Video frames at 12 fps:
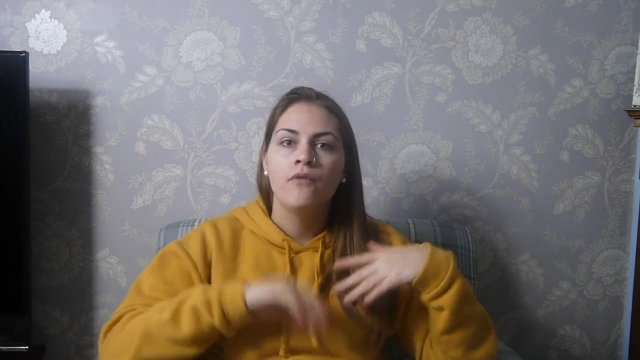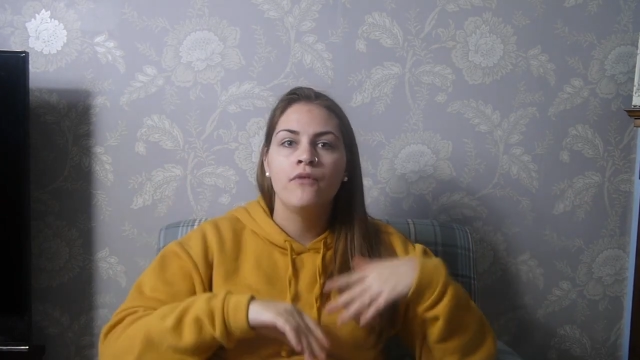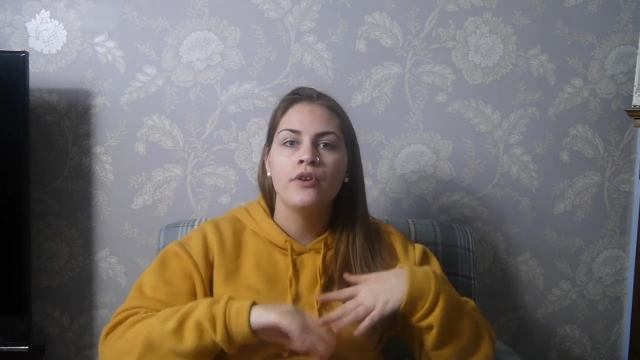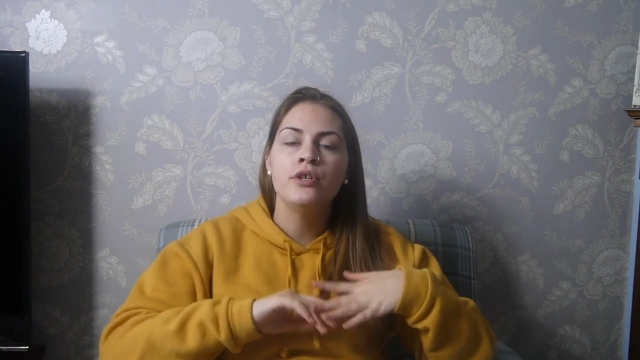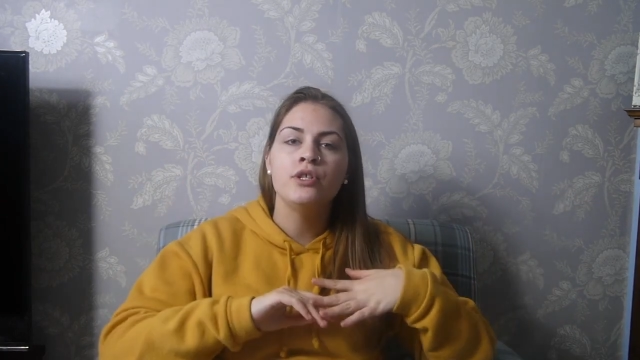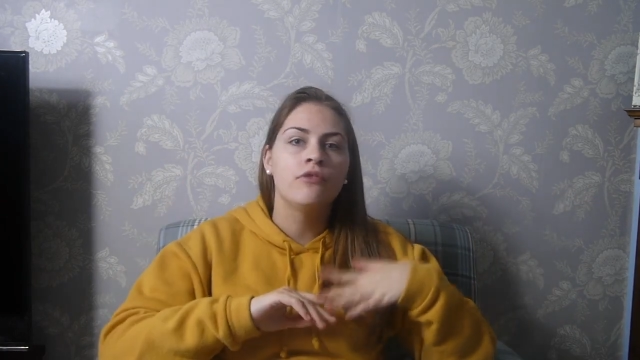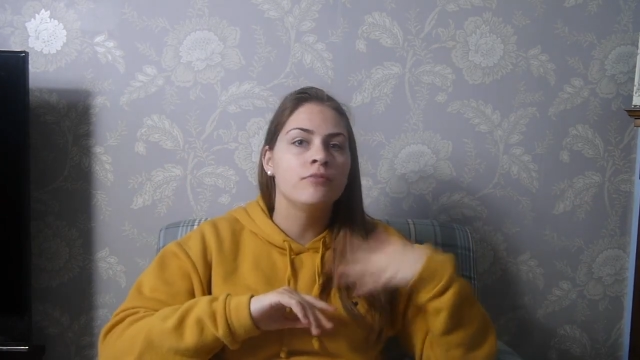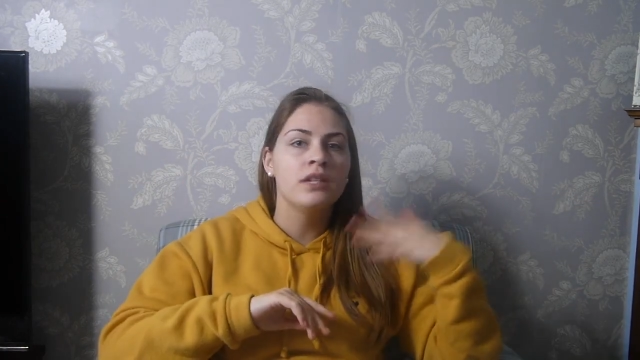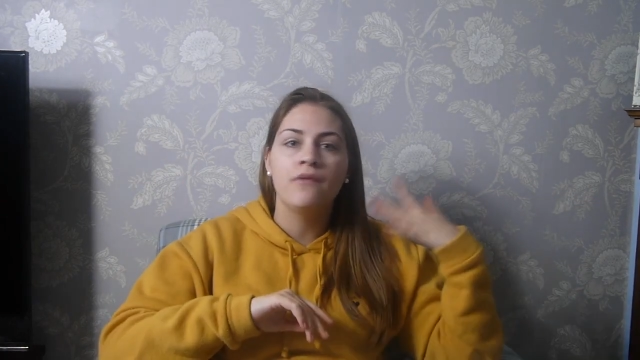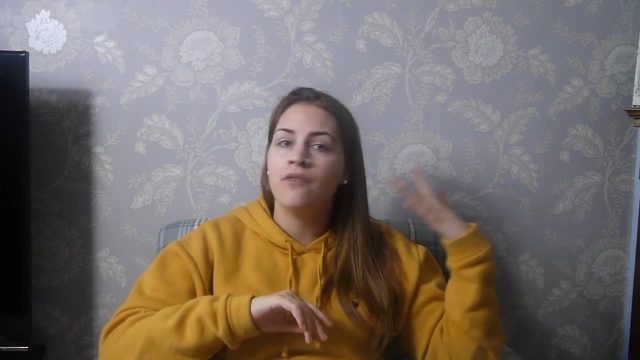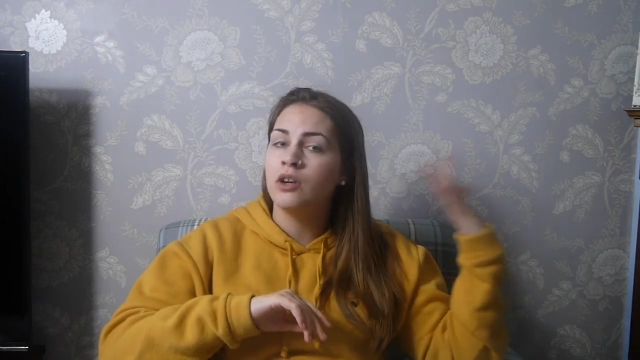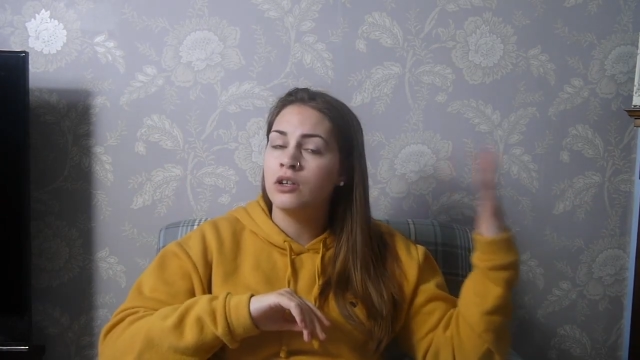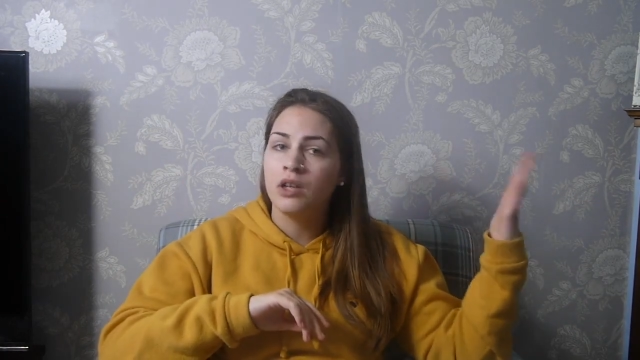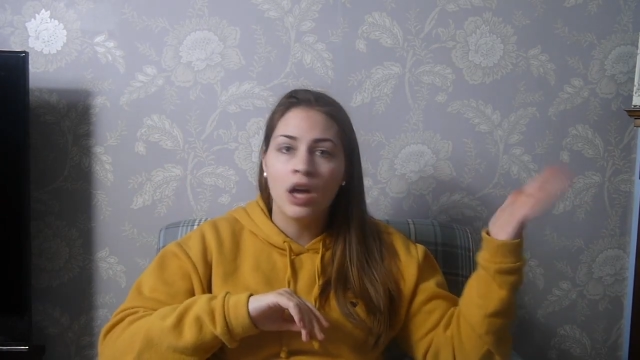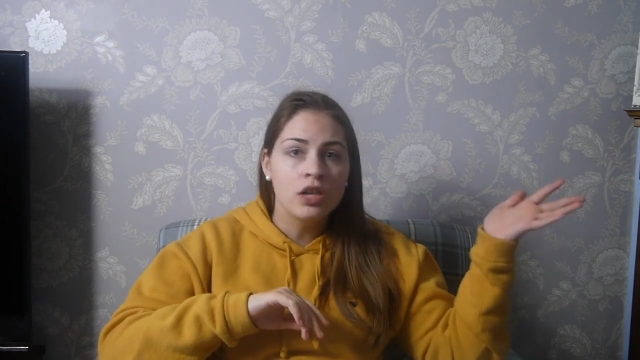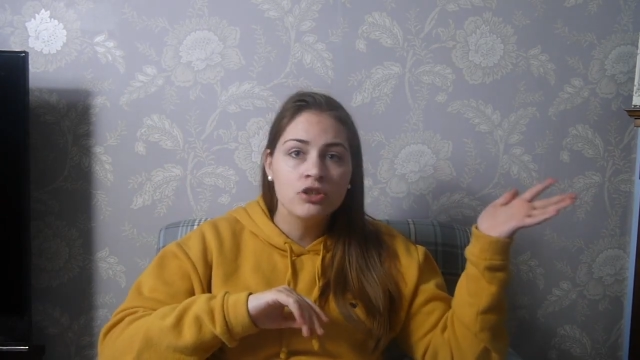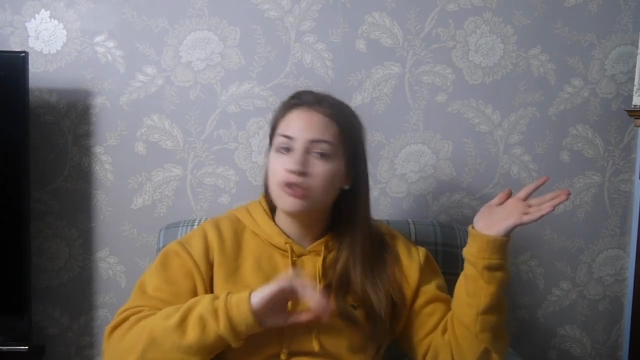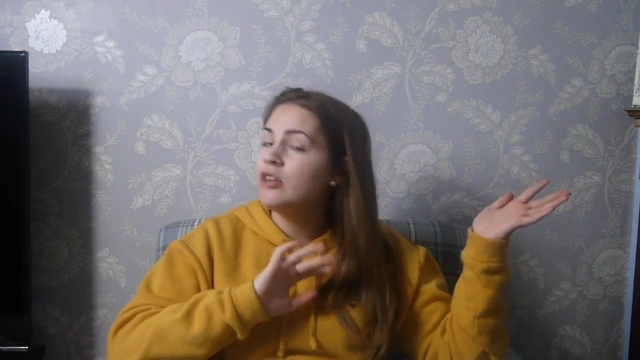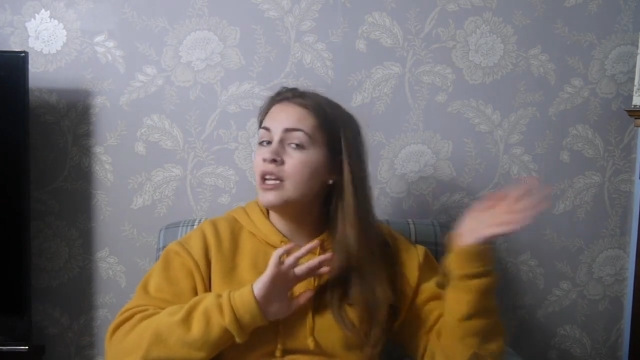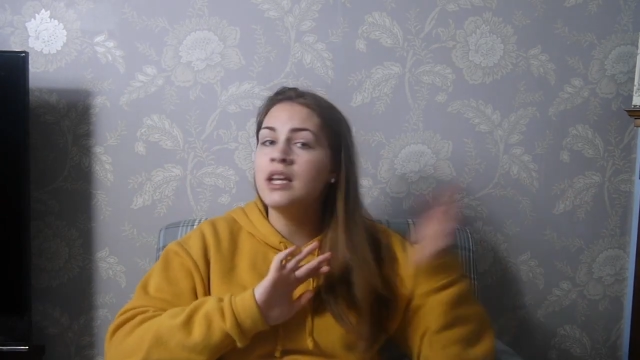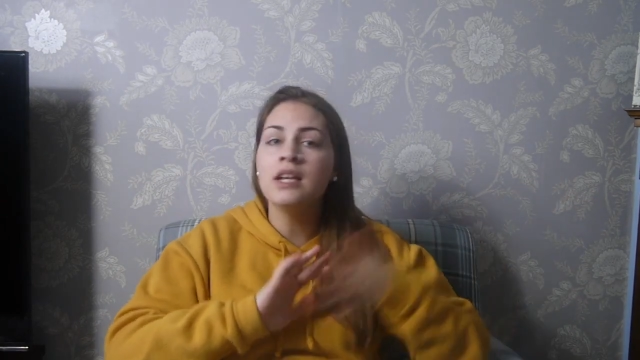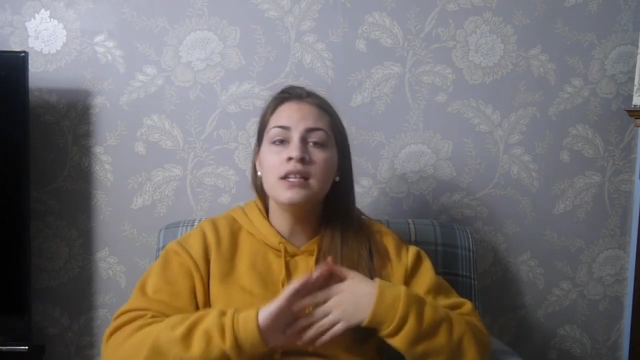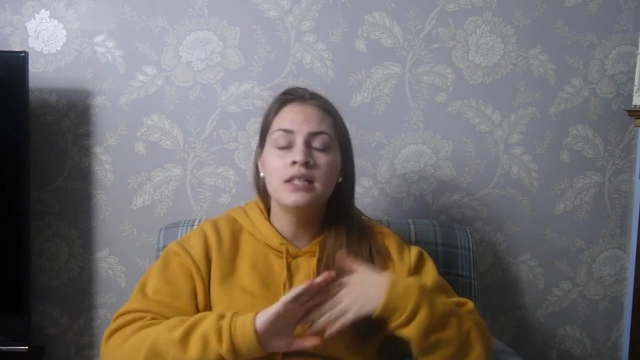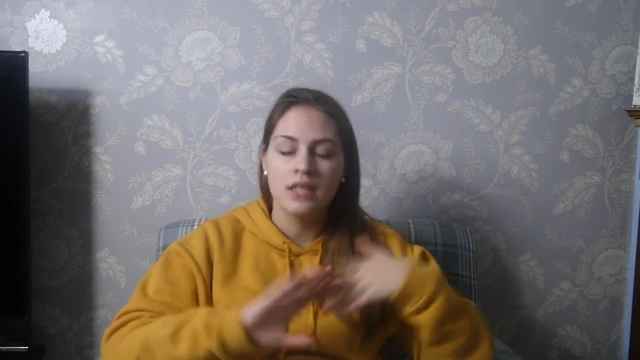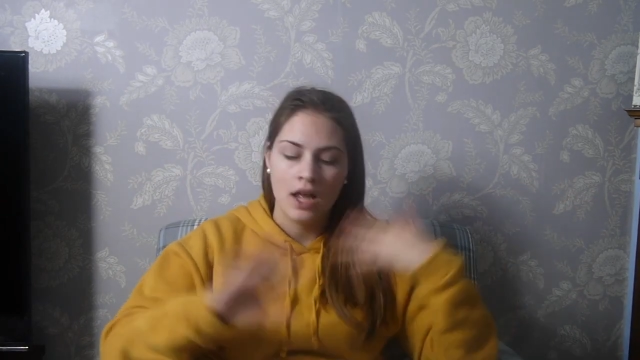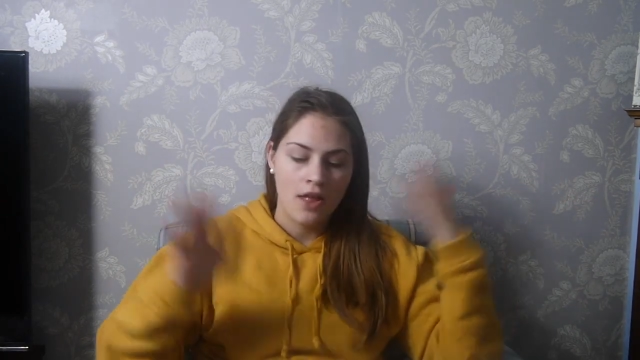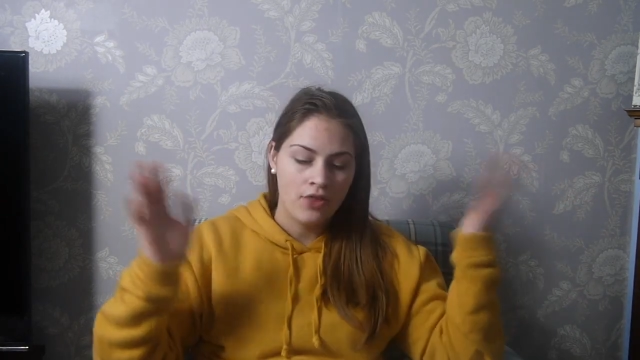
foods from different countries,